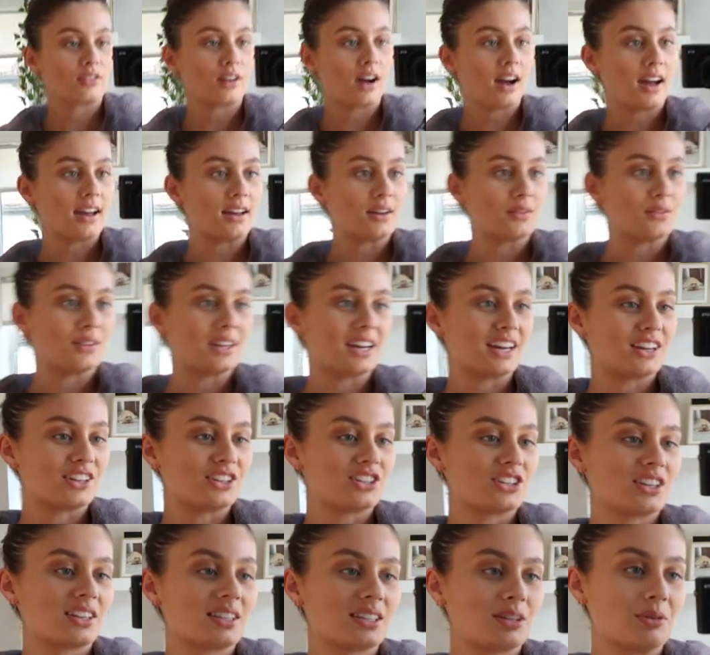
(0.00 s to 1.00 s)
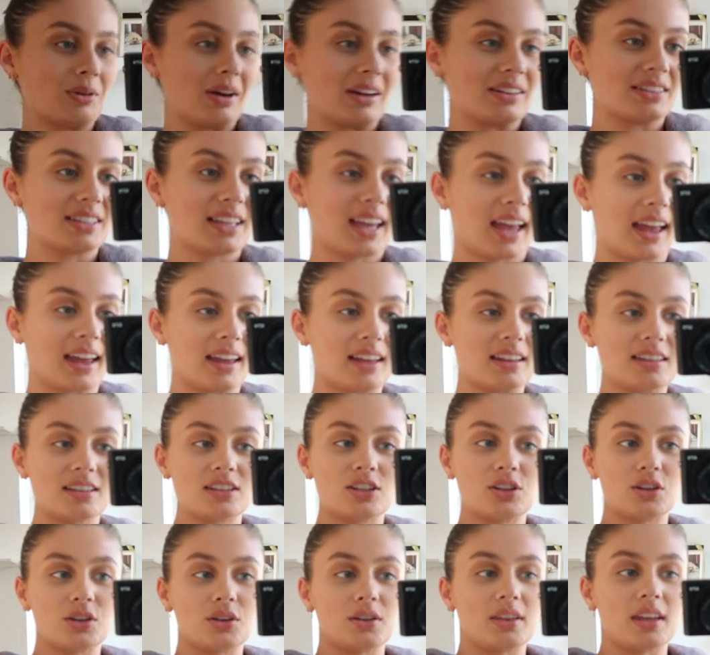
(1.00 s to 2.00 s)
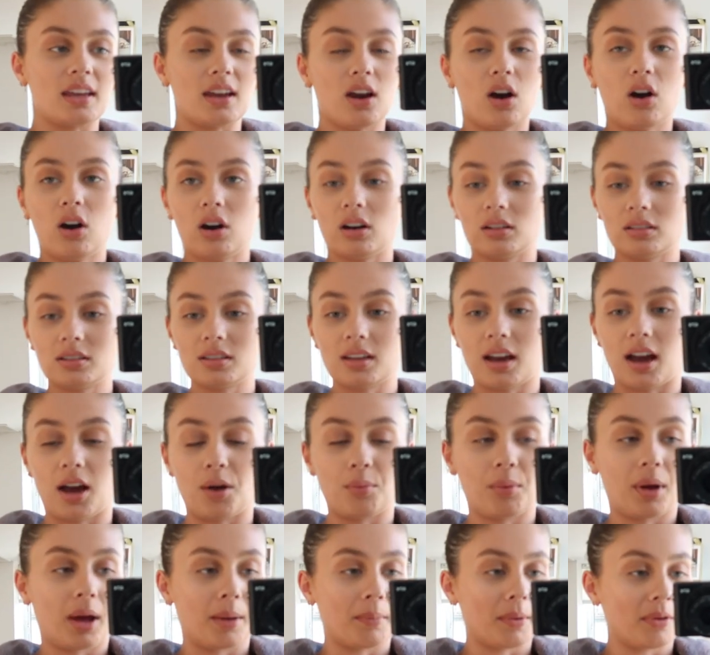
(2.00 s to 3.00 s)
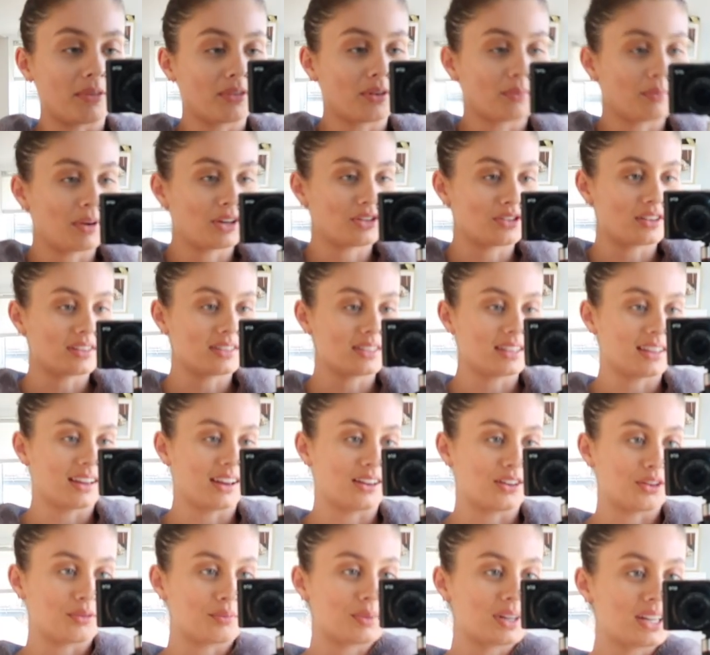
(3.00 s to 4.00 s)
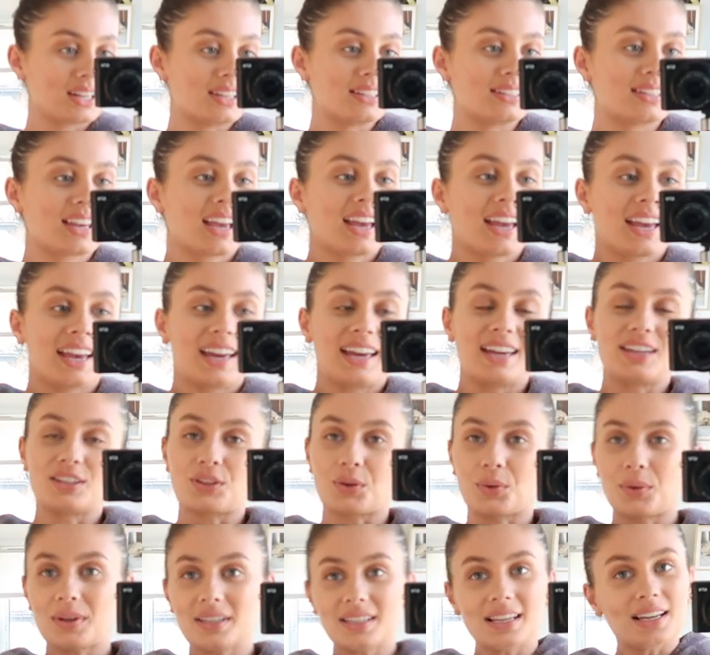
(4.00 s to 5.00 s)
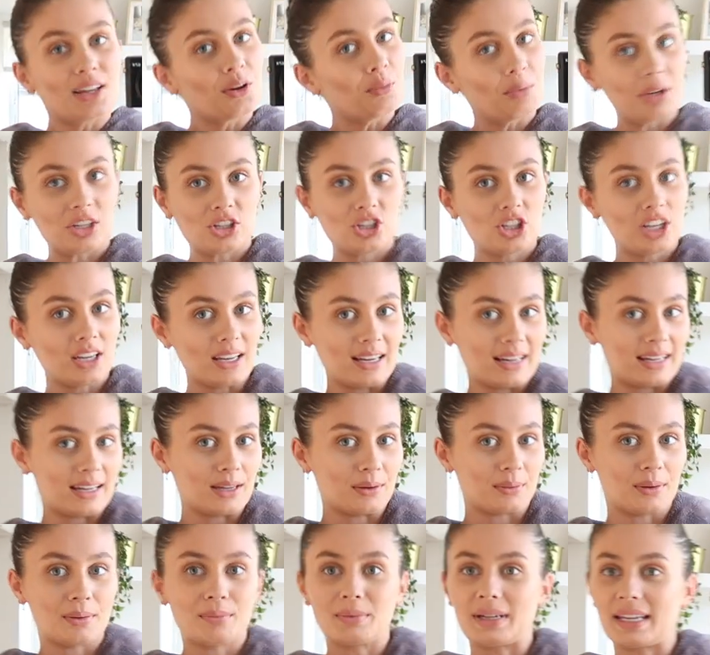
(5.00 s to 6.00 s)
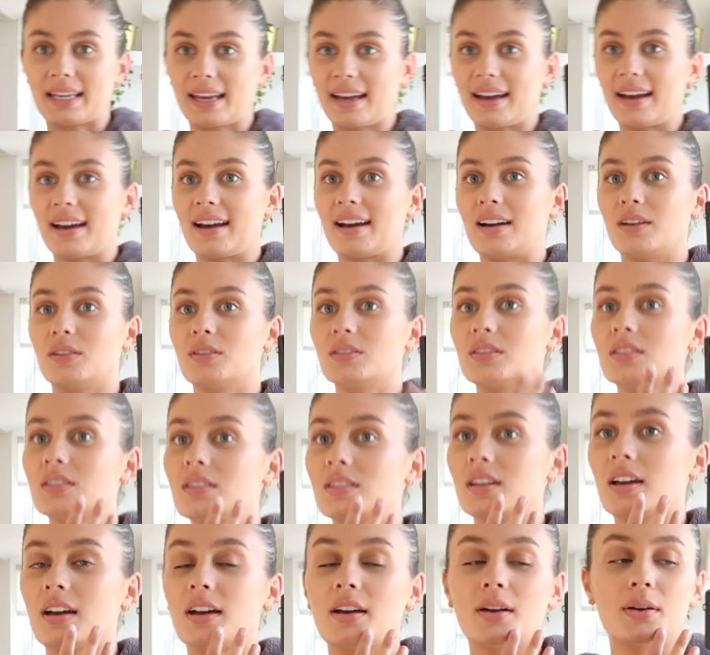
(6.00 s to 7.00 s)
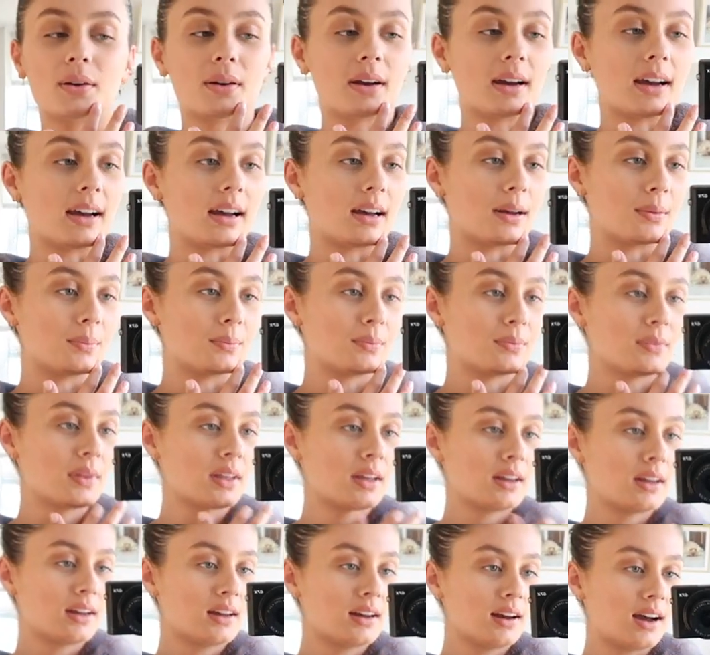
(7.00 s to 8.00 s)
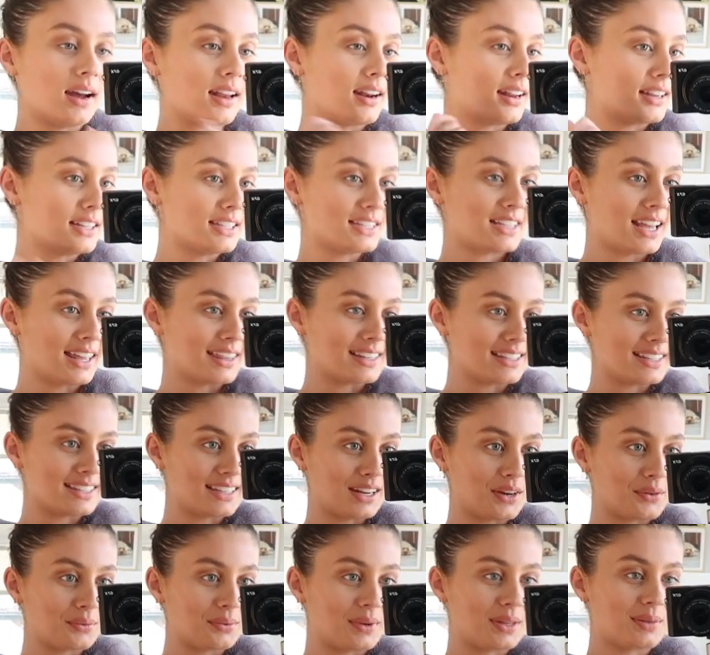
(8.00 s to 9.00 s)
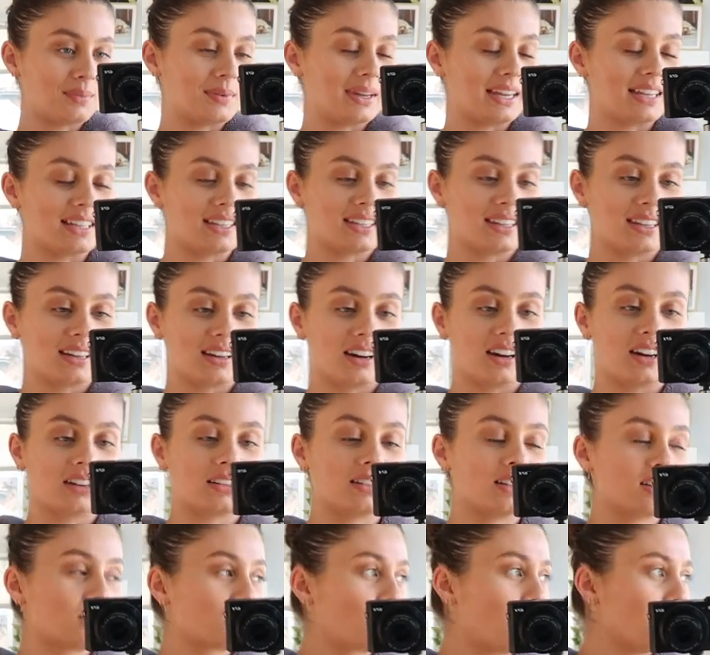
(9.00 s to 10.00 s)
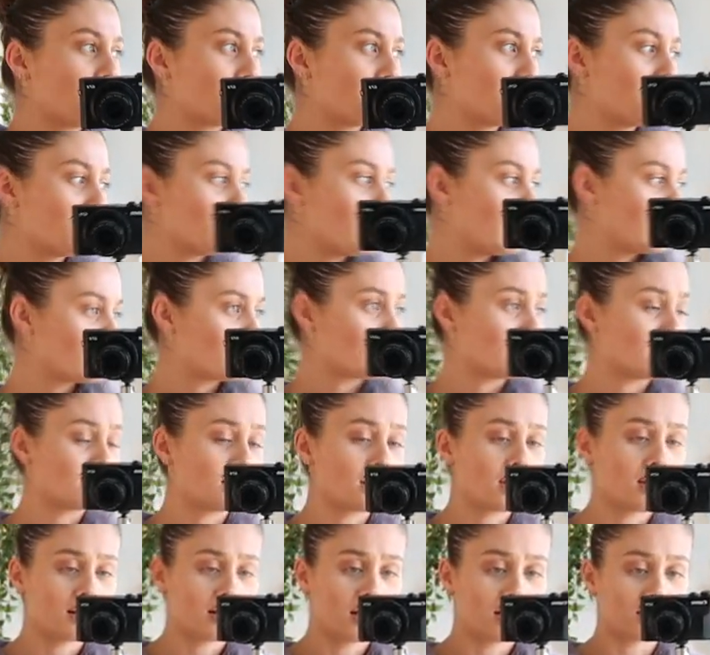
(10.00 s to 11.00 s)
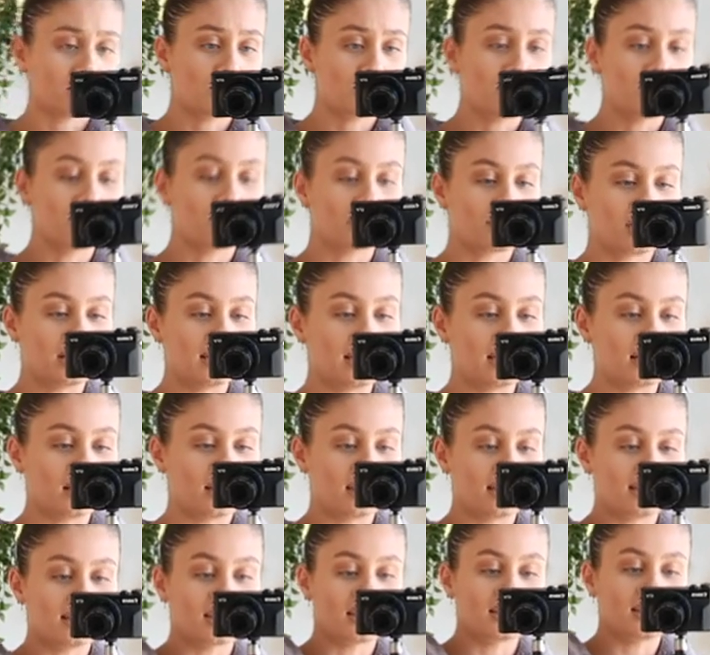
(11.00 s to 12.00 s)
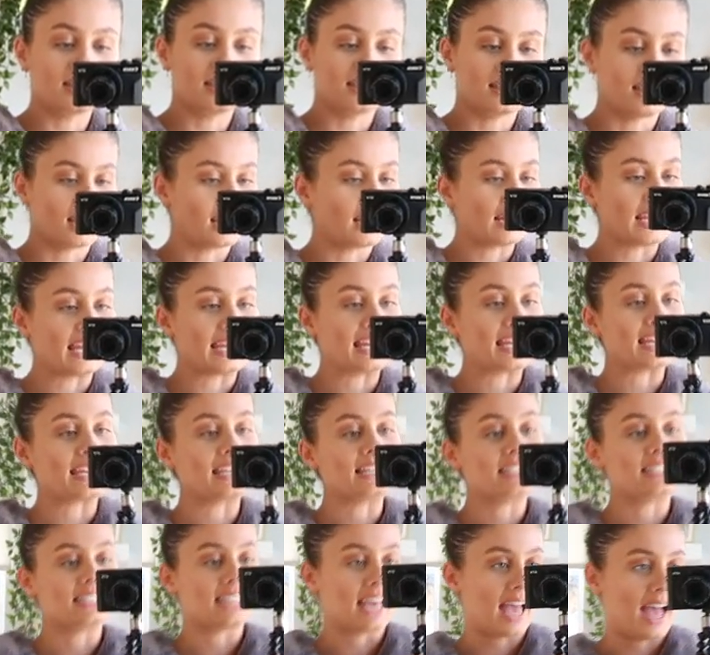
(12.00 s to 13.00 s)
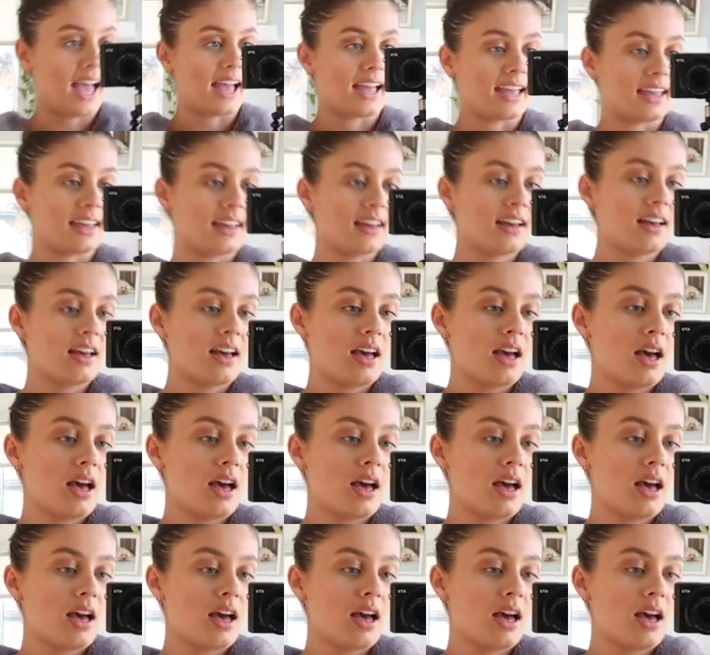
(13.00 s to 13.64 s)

Right, we are just about to get into the hot tub. I've got my dressing gown on because it's always a little bit chilly when we get out. So I like to take this down with me into the garden. It's quite warm actually. It turned out to be a really nice sunny day.